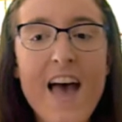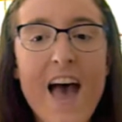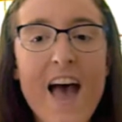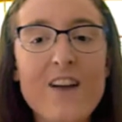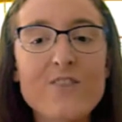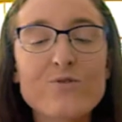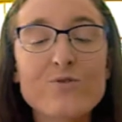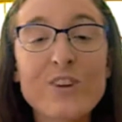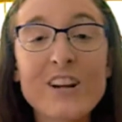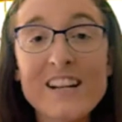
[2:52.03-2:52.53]

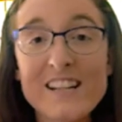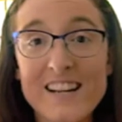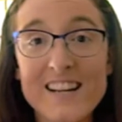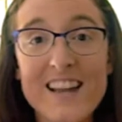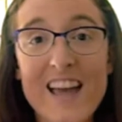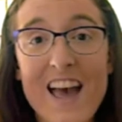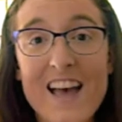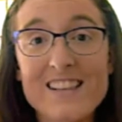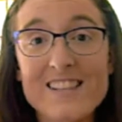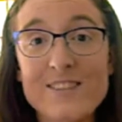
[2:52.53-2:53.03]
and read
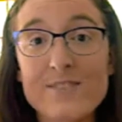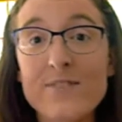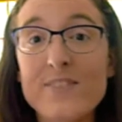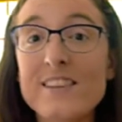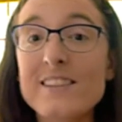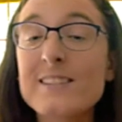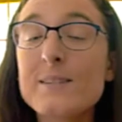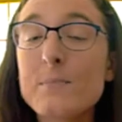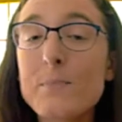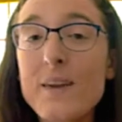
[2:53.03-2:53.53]
it as if
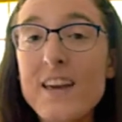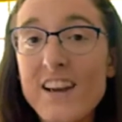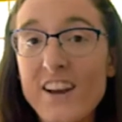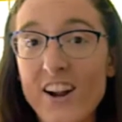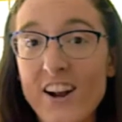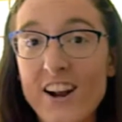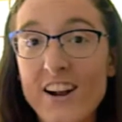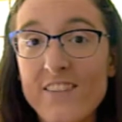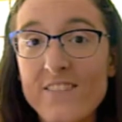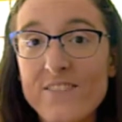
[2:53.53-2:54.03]
the
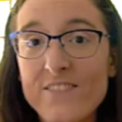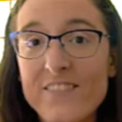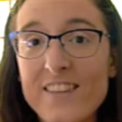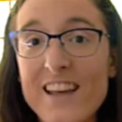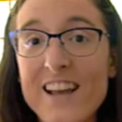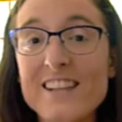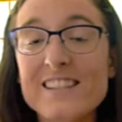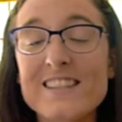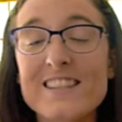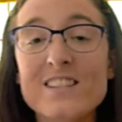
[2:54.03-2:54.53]
speaker
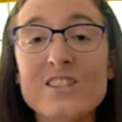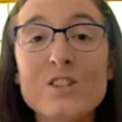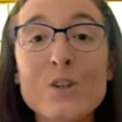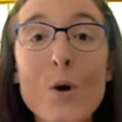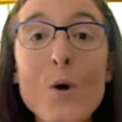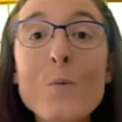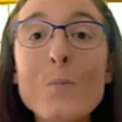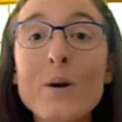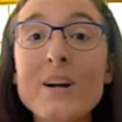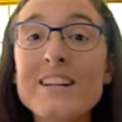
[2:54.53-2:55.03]
is the
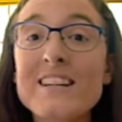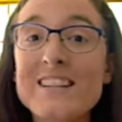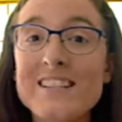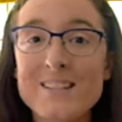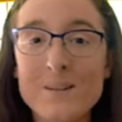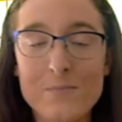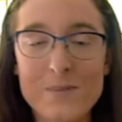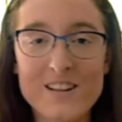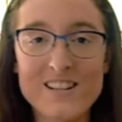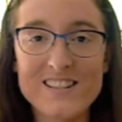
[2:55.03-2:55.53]
sole
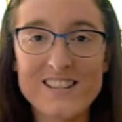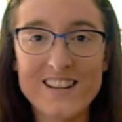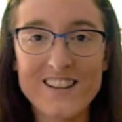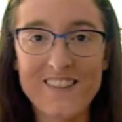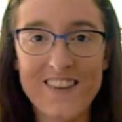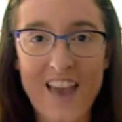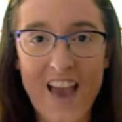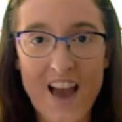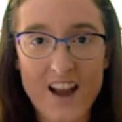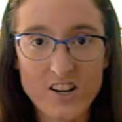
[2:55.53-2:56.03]
participant in
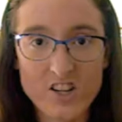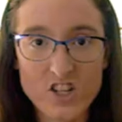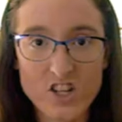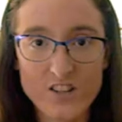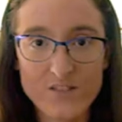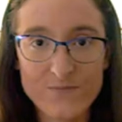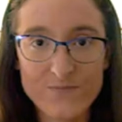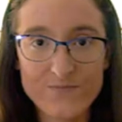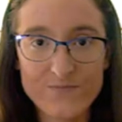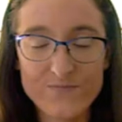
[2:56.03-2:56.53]
the
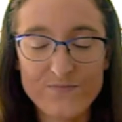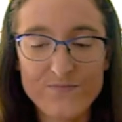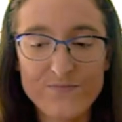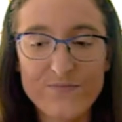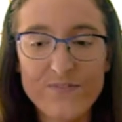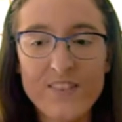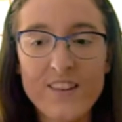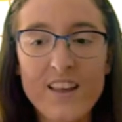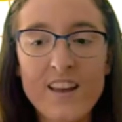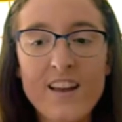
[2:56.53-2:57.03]
action.
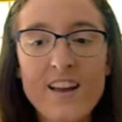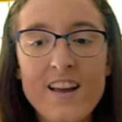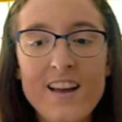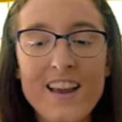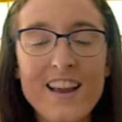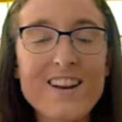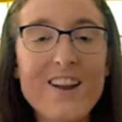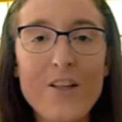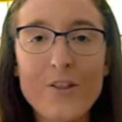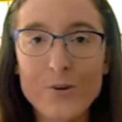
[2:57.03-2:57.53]

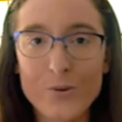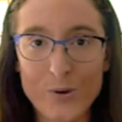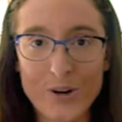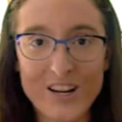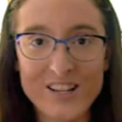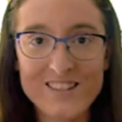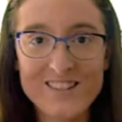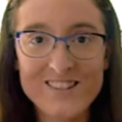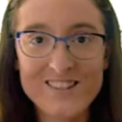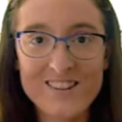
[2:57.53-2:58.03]
In other
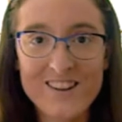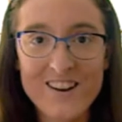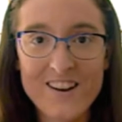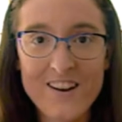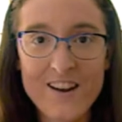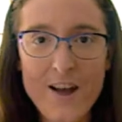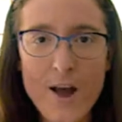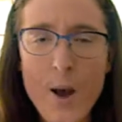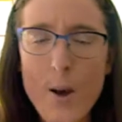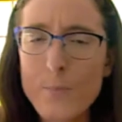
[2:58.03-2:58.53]
words,
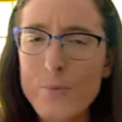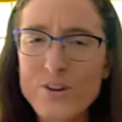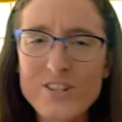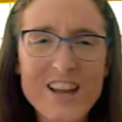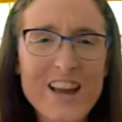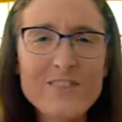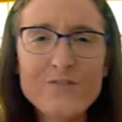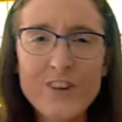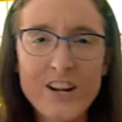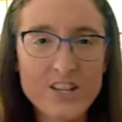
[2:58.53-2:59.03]

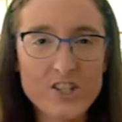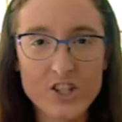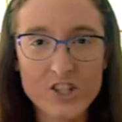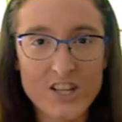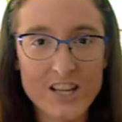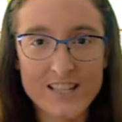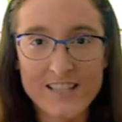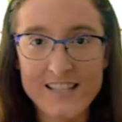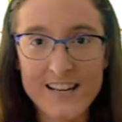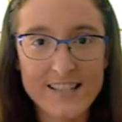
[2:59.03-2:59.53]
pretend Rachel
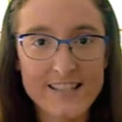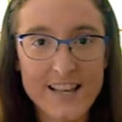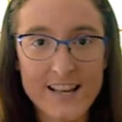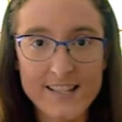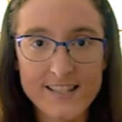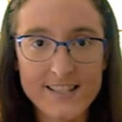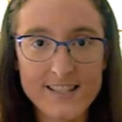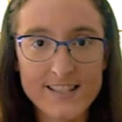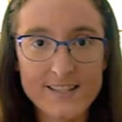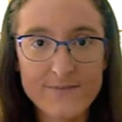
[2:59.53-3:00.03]
doesn't
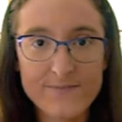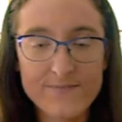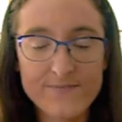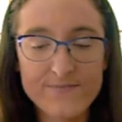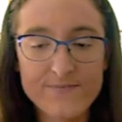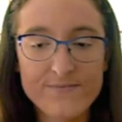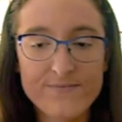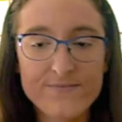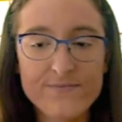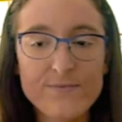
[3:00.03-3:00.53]
exist.
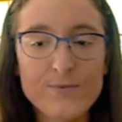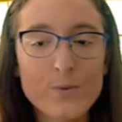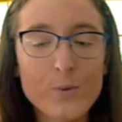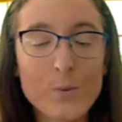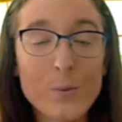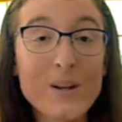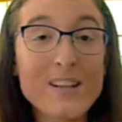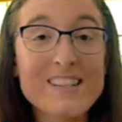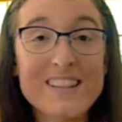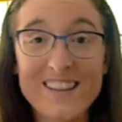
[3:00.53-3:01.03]

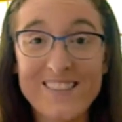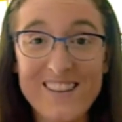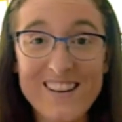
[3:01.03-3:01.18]
We did